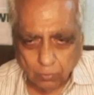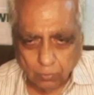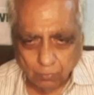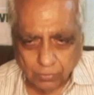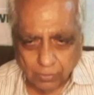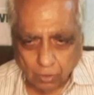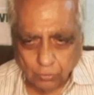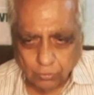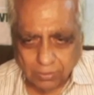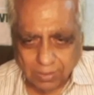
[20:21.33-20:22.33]
Now you see
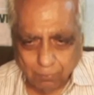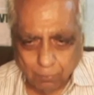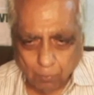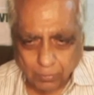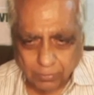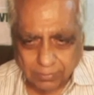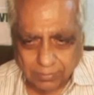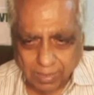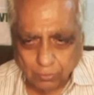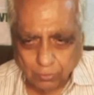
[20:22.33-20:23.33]
here properties
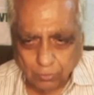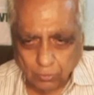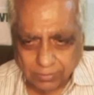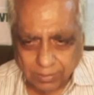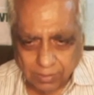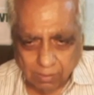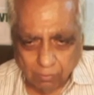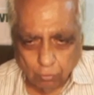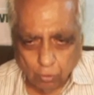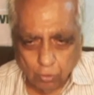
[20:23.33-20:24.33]
gradually changing.
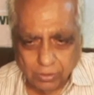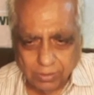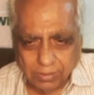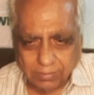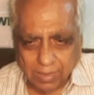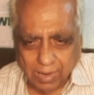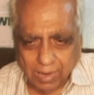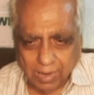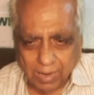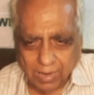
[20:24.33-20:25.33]
Fluorine is highly
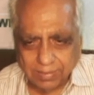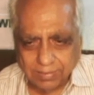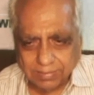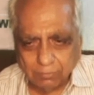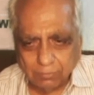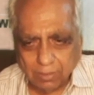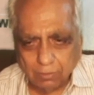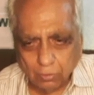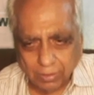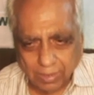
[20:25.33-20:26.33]
reactive yellow
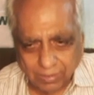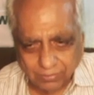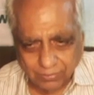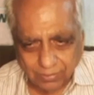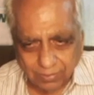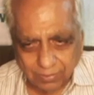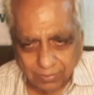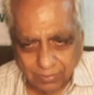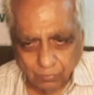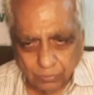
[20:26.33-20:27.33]
gas. So
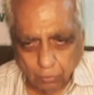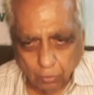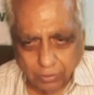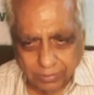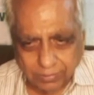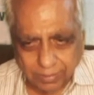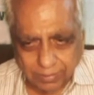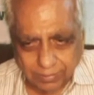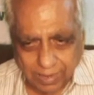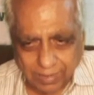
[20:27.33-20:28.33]
fluorine is a
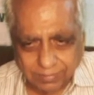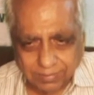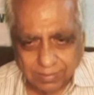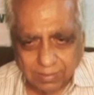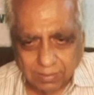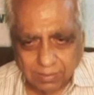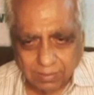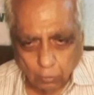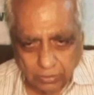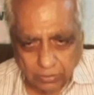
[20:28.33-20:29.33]
gas, chlorine
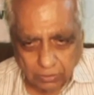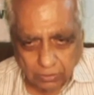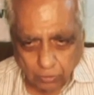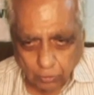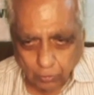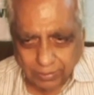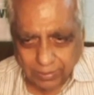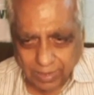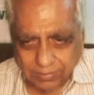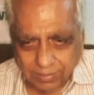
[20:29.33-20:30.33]
is also a gas,
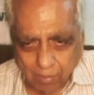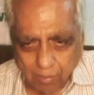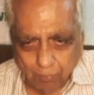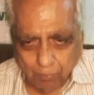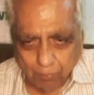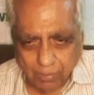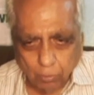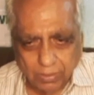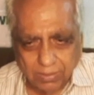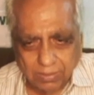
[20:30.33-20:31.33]
but bromine
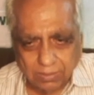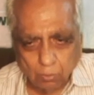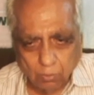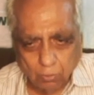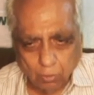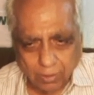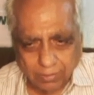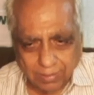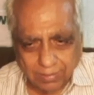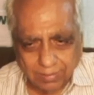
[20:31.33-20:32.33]
is volatile
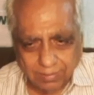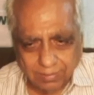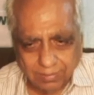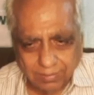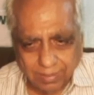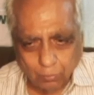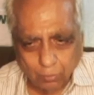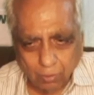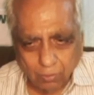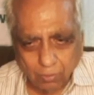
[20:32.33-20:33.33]
red
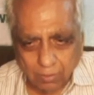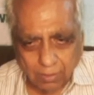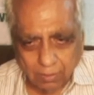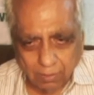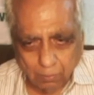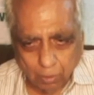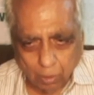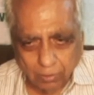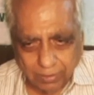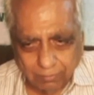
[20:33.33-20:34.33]
brown
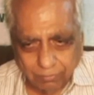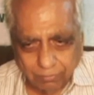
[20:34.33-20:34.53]
liquid.